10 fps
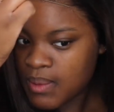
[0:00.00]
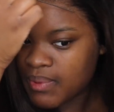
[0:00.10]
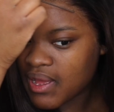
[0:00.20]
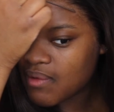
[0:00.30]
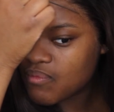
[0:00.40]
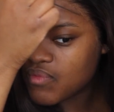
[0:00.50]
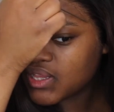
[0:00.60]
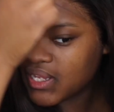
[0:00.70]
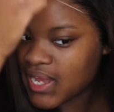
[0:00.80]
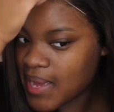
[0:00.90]
But I'm
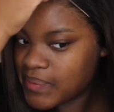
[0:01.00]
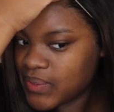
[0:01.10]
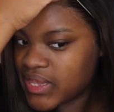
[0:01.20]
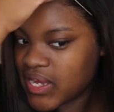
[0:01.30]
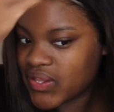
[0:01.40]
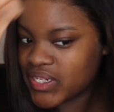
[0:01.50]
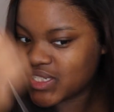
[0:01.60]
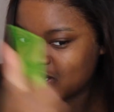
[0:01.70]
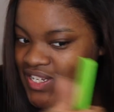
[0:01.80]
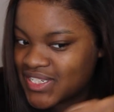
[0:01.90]
really happy with how this
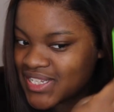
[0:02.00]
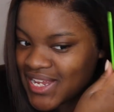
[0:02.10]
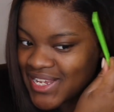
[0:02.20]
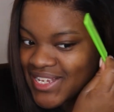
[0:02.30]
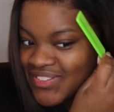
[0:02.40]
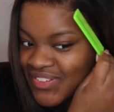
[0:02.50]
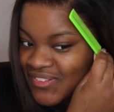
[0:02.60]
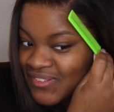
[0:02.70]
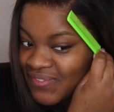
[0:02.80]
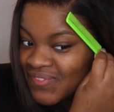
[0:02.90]
looks. Like
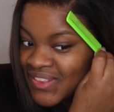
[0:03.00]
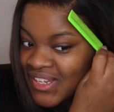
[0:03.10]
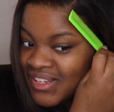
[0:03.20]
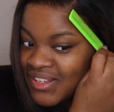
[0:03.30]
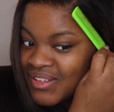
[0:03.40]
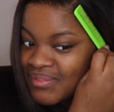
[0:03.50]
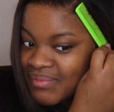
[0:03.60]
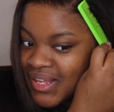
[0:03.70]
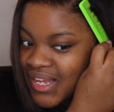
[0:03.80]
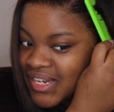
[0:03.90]
it's,
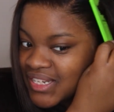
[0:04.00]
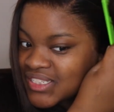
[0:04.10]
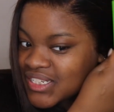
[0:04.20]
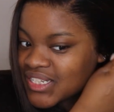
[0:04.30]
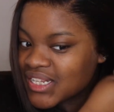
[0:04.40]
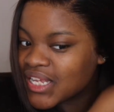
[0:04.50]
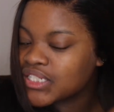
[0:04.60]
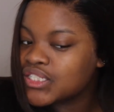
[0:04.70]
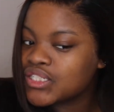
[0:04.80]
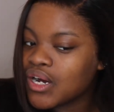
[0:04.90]
man, it's looking like
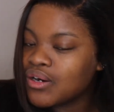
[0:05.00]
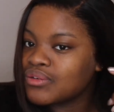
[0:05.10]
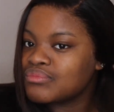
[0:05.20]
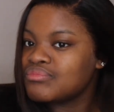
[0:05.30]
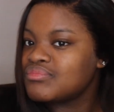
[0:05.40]
skull.